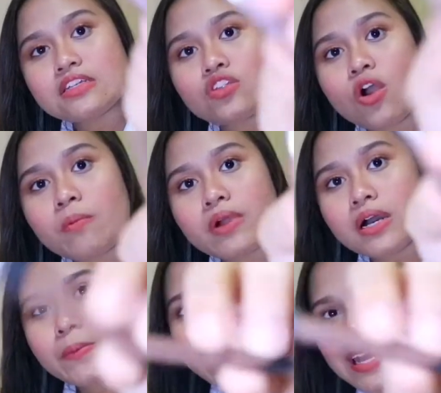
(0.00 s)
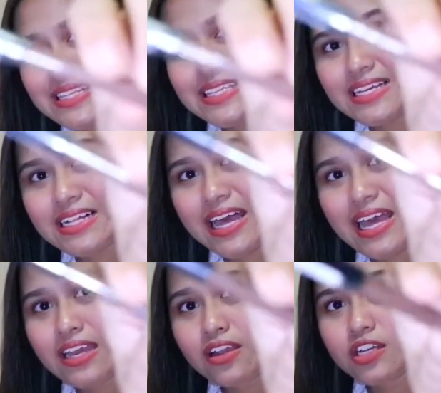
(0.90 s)
the normal pencil,
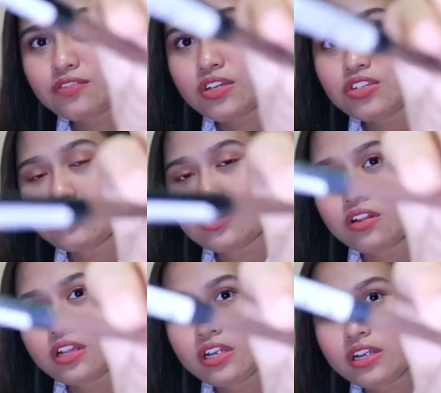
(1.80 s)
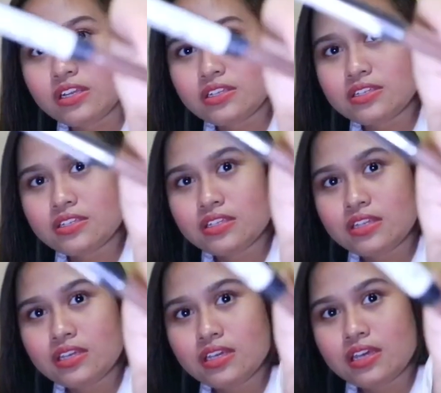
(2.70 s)
and it costs about $3.
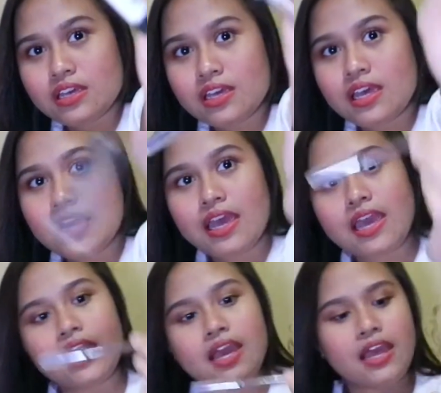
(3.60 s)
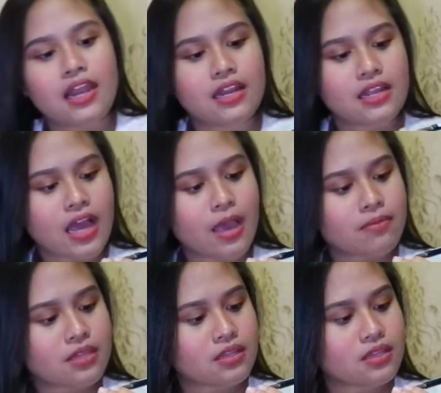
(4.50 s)
And
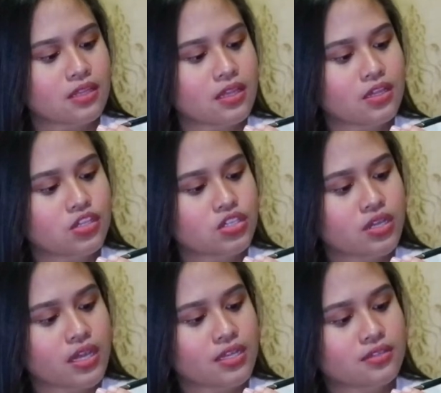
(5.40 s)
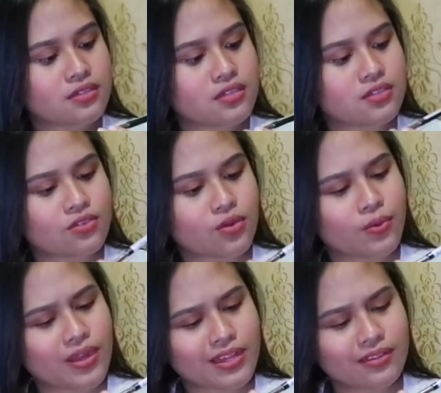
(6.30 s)
I'm in the shade
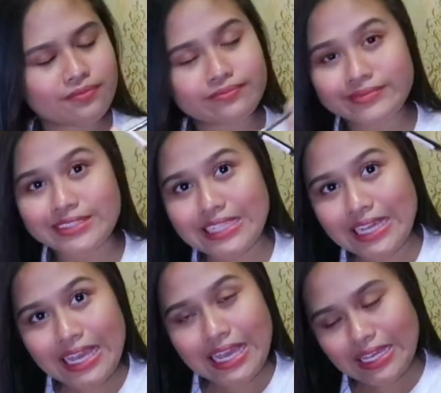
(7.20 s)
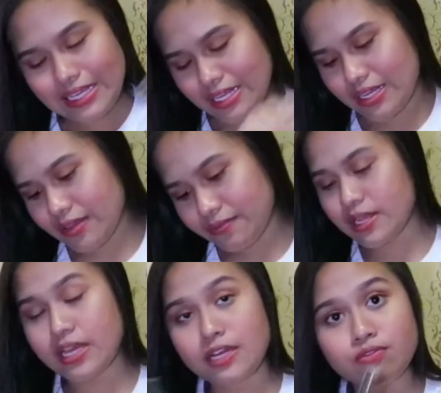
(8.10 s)
C01. Yeah,
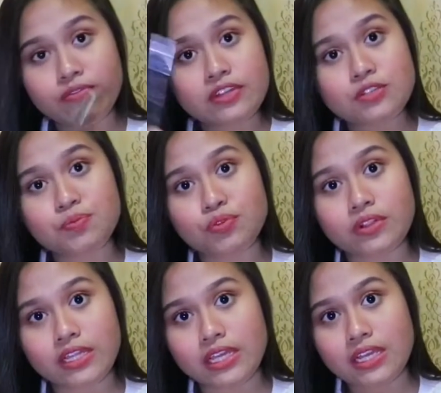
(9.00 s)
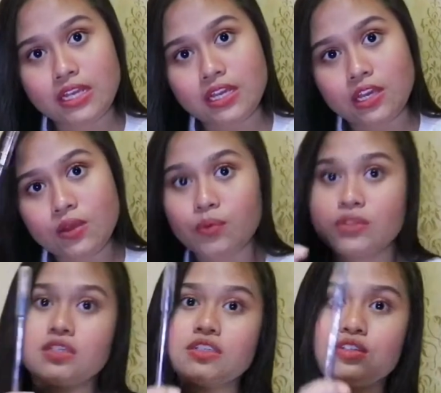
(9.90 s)
it comes with a spoolie,
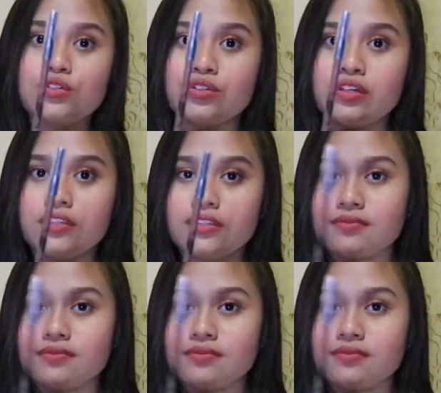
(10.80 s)
which is good.